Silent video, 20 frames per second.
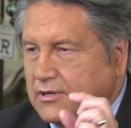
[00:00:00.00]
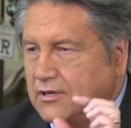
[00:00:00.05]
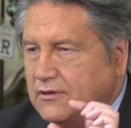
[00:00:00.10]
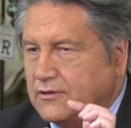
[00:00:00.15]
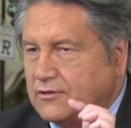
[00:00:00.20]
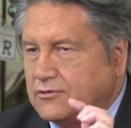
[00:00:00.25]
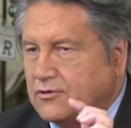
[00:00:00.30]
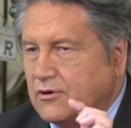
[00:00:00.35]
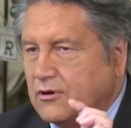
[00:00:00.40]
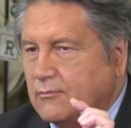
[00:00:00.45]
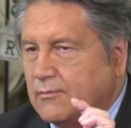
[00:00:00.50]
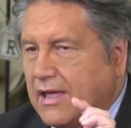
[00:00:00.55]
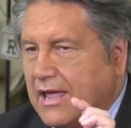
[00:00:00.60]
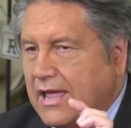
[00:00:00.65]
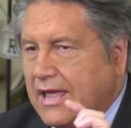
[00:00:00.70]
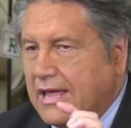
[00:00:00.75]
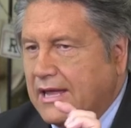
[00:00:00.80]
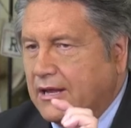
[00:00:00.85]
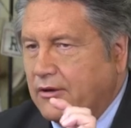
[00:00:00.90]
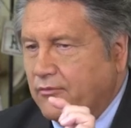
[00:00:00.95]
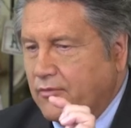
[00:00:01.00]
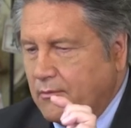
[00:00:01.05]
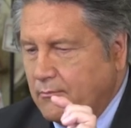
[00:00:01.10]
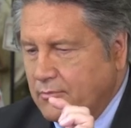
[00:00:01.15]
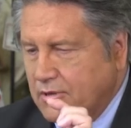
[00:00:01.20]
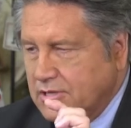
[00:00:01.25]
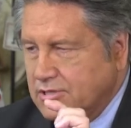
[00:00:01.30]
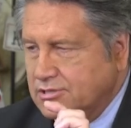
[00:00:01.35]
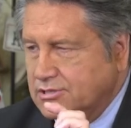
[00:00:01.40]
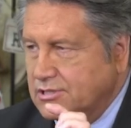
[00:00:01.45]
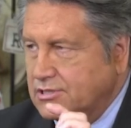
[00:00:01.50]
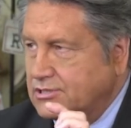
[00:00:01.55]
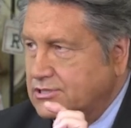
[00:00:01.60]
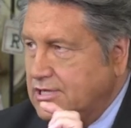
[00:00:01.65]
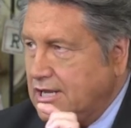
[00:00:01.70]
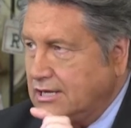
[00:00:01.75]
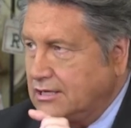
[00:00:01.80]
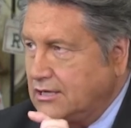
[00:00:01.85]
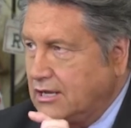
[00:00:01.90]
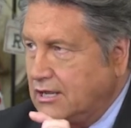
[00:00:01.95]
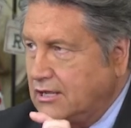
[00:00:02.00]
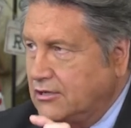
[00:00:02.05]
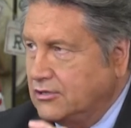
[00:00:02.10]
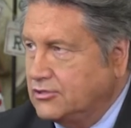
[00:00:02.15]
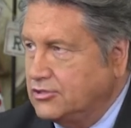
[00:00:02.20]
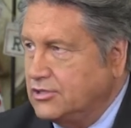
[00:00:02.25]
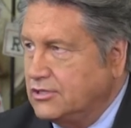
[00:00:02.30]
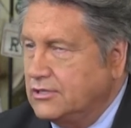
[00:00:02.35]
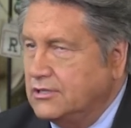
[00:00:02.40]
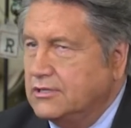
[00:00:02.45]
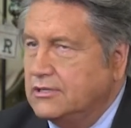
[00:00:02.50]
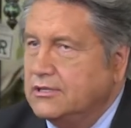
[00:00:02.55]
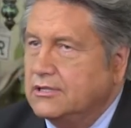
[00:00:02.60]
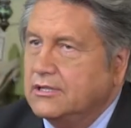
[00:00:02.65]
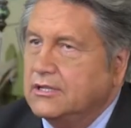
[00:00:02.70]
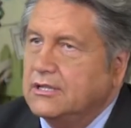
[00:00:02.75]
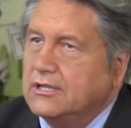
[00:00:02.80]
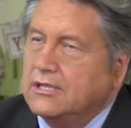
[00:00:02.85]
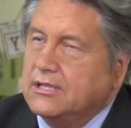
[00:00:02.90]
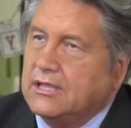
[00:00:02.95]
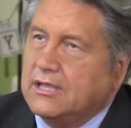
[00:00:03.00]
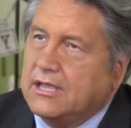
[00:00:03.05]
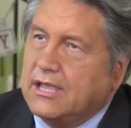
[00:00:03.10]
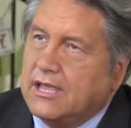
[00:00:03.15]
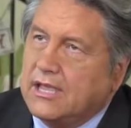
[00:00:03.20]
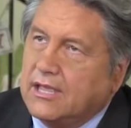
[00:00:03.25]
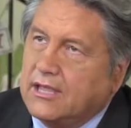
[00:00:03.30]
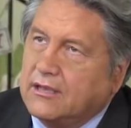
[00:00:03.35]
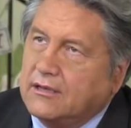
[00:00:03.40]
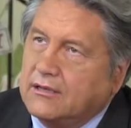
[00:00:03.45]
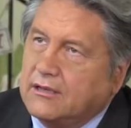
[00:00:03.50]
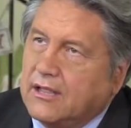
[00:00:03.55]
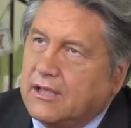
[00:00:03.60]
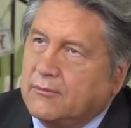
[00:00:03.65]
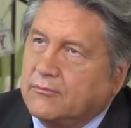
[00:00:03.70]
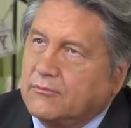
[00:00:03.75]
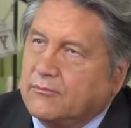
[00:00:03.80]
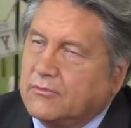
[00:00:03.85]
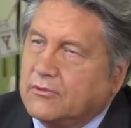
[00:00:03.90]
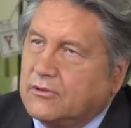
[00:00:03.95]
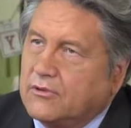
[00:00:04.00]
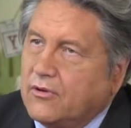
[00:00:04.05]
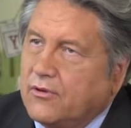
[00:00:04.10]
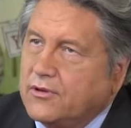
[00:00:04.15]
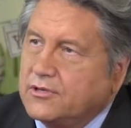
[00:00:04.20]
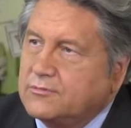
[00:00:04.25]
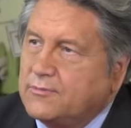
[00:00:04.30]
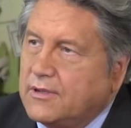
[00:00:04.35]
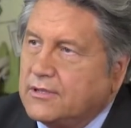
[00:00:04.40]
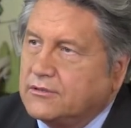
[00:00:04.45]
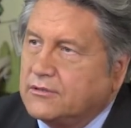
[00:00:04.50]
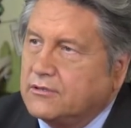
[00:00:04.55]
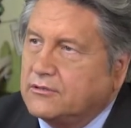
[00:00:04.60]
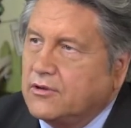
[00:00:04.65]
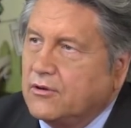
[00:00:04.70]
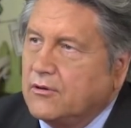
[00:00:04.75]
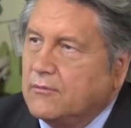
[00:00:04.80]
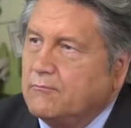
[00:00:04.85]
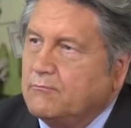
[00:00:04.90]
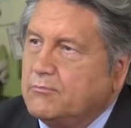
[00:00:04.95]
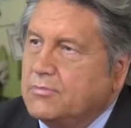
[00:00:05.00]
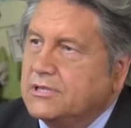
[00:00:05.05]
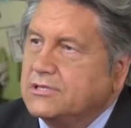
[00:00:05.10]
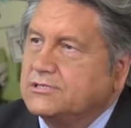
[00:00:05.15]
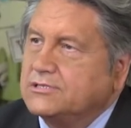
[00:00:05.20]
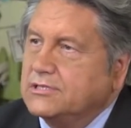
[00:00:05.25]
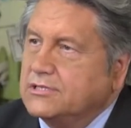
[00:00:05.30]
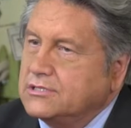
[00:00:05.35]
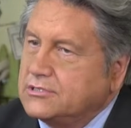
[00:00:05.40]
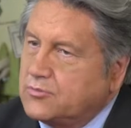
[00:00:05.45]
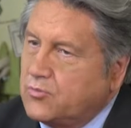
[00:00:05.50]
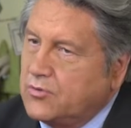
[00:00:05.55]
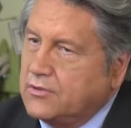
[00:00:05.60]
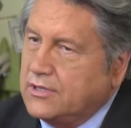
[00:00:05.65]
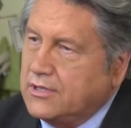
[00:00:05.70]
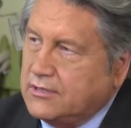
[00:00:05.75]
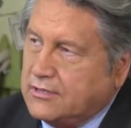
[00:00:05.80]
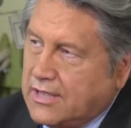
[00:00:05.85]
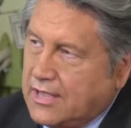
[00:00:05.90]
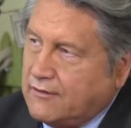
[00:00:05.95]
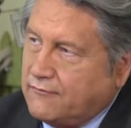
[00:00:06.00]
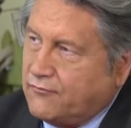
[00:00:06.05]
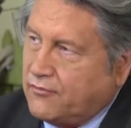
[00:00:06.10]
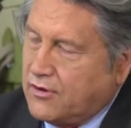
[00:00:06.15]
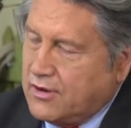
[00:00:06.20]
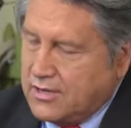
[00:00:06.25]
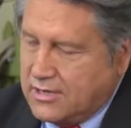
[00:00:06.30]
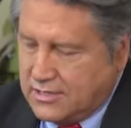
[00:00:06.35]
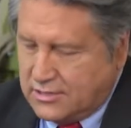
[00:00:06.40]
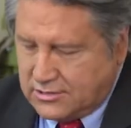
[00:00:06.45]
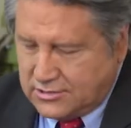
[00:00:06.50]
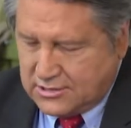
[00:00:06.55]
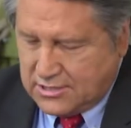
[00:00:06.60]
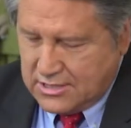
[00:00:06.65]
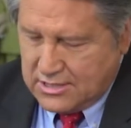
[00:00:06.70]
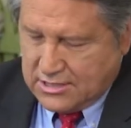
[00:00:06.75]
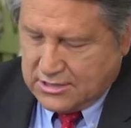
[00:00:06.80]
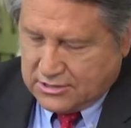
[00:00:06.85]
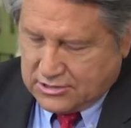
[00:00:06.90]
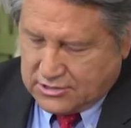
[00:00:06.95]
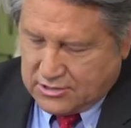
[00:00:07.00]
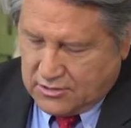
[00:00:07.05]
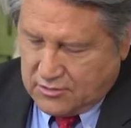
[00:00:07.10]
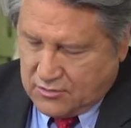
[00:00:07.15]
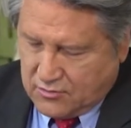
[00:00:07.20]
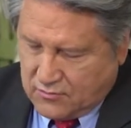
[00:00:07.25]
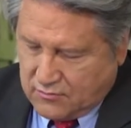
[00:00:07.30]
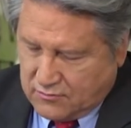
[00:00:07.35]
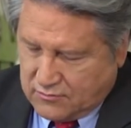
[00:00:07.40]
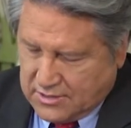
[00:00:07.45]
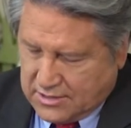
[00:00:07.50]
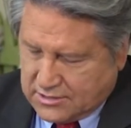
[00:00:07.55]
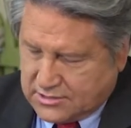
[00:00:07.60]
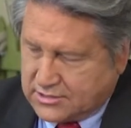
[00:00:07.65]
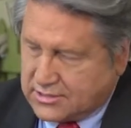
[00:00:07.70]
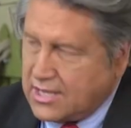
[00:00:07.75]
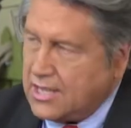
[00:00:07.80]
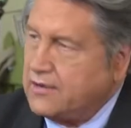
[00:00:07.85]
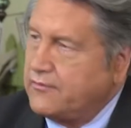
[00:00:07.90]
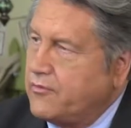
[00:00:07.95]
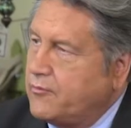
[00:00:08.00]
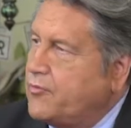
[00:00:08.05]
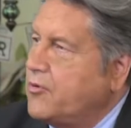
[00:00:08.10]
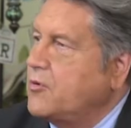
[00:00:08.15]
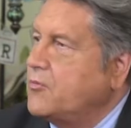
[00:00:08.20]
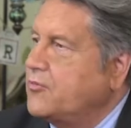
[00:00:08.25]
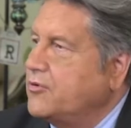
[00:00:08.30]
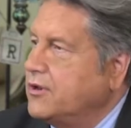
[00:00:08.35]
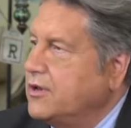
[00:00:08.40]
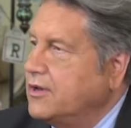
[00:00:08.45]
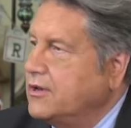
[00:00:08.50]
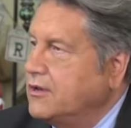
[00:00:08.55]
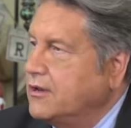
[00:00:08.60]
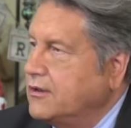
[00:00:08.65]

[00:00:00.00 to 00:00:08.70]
in the term agribusiness technology. And I'm curious about the term business within that phrase. So that's kind of appropriate, isn't